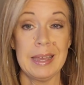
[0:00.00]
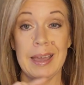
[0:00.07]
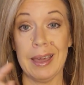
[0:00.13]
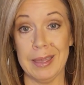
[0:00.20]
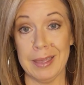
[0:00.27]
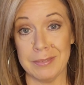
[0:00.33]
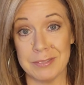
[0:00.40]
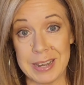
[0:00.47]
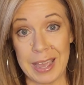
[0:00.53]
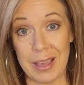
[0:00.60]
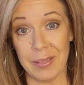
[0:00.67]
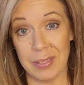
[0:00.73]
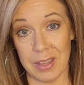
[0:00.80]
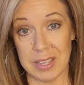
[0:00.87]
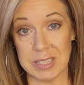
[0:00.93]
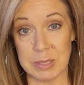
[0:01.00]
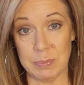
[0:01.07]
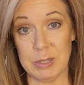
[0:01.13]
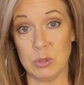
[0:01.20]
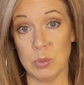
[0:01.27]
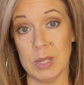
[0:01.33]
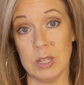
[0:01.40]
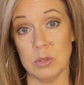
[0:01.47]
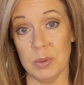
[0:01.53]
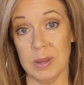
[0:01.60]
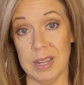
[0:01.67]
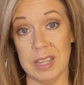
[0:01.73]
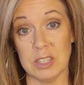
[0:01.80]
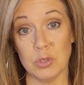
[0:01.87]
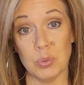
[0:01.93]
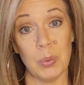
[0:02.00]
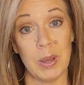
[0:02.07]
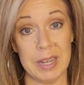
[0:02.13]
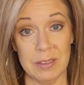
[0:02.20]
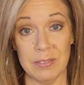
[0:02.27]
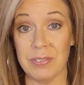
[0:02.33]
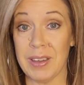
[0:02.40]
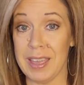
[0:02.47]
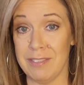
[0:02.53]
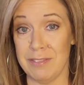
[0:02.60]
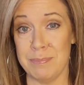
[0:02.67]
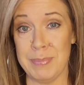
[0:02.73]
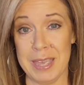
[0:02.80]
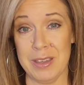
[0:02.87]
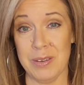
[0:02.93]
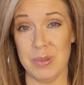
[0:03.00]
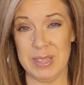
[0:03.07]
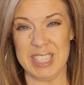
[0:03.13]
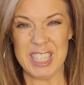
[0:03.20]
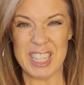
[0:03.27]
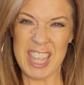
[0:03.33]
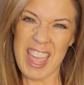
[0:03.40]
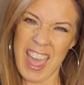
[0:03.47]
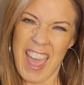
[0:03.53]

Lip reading: I have now lost between 20 and 25 pounds.